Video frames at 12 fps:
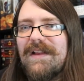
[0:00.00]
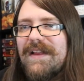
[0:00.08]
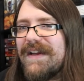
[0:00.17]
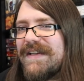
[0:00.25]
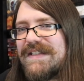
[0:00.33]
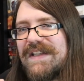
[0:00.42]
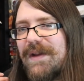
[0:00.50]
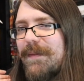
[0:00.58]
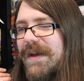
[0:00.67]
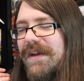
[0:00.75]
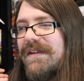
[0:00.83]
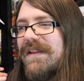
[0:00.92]
like I said,
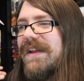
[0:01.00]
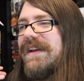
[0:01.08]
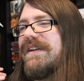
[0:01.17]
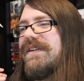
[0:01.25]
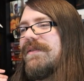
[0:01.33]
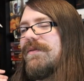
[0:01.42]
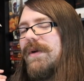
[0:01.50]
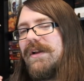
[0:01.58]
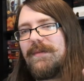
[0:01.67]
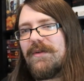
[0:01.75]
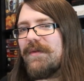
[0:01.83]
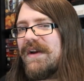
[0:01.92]
man, like
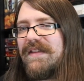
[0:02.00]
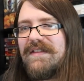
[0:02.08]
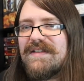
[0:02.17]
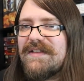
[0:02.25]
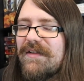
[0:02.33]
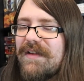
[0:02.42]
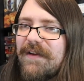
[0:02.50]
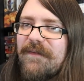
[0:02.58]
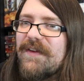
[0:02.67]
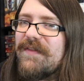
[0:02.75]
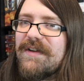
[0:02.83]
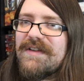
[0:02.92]
Welcome to Rathe is still like
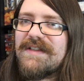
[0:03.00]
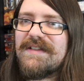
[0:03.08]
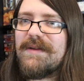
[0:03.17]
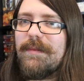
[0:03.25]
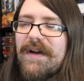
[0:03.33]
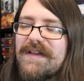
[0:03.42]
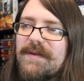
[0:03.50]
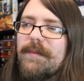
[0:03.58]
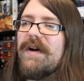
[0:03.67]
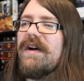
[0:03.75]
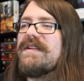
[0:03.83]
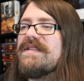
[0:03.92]
50 or 60 bucks a
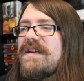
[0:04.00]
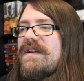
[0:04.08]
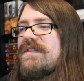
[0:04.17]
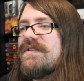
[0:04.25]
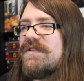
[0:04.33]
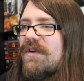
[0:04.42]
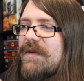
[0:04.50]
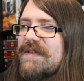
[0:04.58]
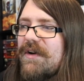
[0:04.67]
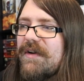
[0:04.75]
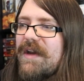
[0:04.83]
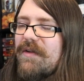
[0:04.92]
box. So
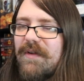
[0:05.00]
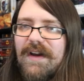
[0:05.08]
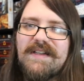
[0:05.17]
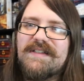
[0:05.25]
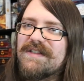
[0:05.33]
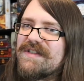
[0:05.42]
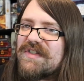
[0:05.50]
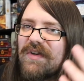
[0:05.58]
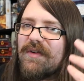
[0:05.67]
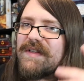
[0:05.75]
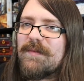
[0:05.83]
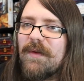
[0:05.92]
is Arcane Rising,
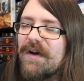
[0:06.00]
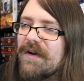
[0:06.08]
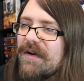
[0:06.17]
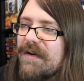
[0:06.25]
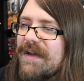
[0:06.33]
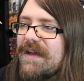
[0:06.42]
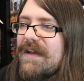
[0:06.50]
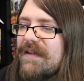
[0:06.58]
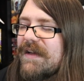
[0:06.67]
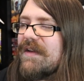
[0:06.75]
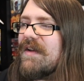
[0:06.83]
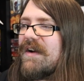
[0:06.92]
so is Monarch.
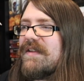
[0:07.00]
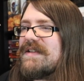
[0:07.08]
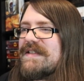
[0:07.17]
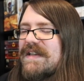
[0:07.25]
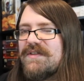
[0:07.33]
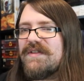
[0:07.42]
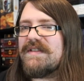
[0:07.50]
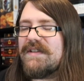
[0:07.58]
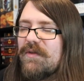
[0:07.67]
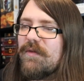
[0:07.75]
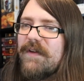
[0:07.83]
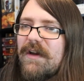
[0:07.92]
Like a lot of the sets are
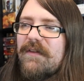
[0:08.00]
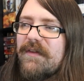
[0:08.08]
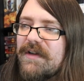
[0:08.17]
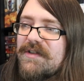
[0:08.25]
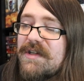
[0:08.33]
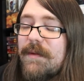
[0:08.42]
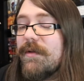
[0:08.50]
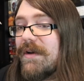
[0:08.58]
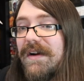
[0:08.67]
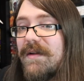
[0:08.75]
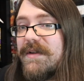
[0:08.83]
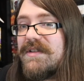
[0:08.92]
still very, very cheap. They're
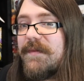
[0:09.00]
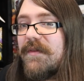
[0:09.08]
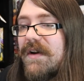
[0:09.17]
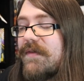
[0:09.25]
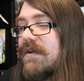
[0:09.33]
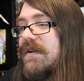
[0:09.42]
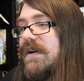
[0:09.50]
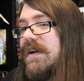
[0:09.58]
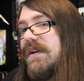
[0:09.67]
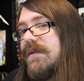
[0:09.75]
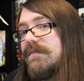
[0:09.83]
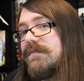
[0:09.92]
not gonna be cheap forever.
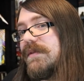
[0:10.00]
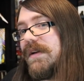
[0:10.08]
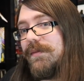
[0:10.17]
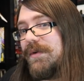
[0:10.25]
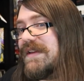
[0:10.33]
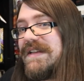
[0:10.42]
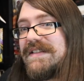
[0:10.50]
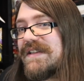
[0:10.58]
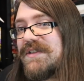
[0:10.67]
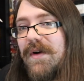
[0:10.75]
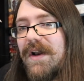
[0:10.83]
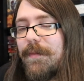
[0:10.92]
When these
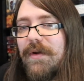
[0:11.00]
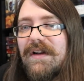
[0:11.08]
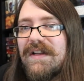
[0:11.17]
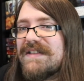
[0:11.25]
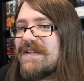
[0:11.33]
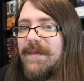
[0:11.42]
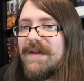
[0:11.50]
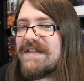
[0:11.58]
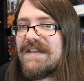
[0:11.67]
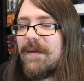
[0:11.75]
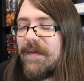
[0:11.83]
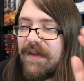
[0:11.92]
sets go out of print, it's gonna be the
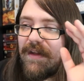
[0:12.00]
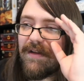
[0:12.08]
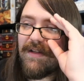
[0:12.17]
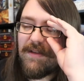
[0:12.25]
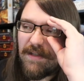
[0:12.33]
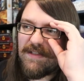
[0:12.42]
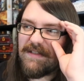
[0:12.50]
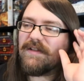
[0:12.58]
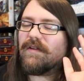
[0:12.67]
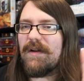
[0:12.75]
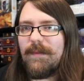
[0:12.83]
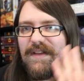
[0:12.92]
same thing. It's
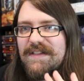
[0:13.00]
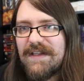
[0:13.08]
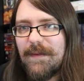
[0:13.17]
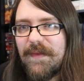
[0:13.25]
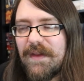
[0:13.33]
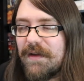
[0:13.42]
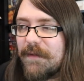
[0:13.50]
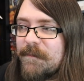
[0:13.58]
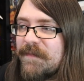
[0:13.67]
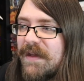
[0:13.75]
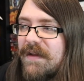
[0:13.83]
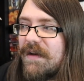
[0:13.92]
still gonna be the same thing.
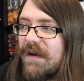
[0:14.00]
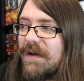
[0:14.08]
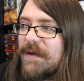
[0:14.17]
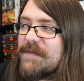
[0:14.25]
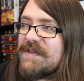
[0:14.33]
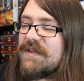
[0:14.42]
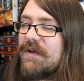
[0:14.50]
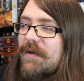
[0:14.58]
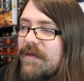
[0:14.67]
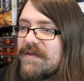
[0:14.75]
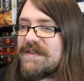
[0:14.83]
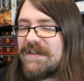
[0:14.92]
Um,
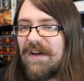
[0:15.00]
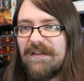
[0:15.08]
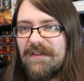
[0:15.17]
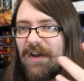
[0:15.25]
so there's a